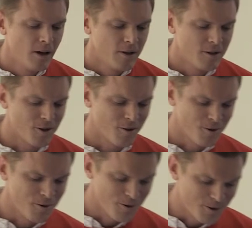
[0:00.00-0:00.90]

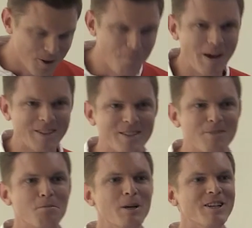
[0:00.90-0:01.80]
So to Matt's
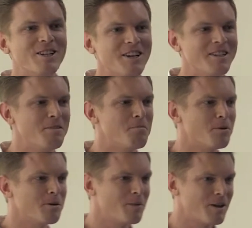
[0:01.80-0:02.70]
speech, I didn't
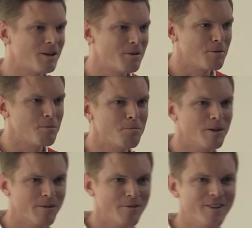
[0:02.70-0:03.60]
bring my clip-on
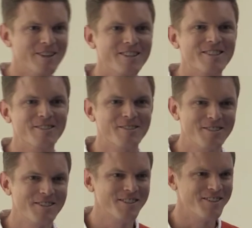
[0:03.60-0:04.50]
beard for this, you'll
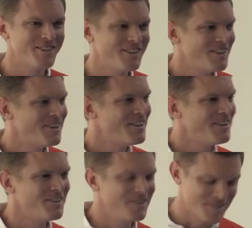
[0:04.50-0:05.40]

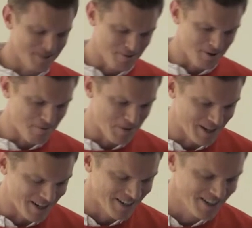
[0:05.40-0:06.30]
see what I
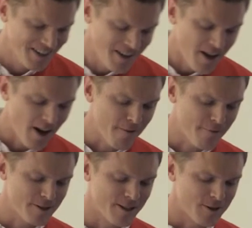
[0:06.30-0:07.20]
mean. Half
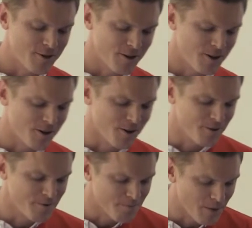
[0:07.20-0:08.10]
a century
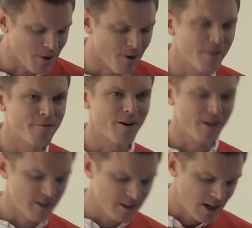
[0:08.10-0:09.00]
ago, my
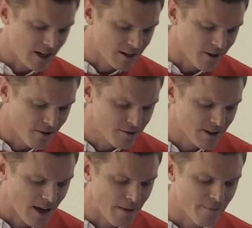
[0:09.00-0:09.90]
grandfather, Ted
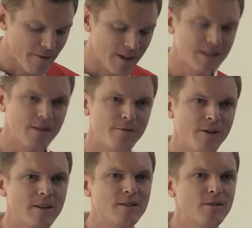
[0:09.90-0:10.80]
Noffs, came face to
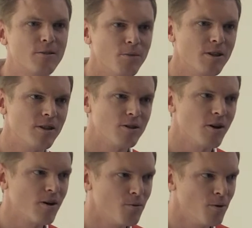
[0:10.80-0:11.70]
face with the
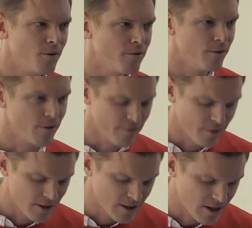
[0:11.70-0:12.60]
drug war for the
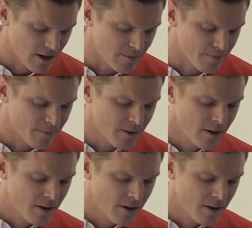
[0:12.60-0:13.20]
first time.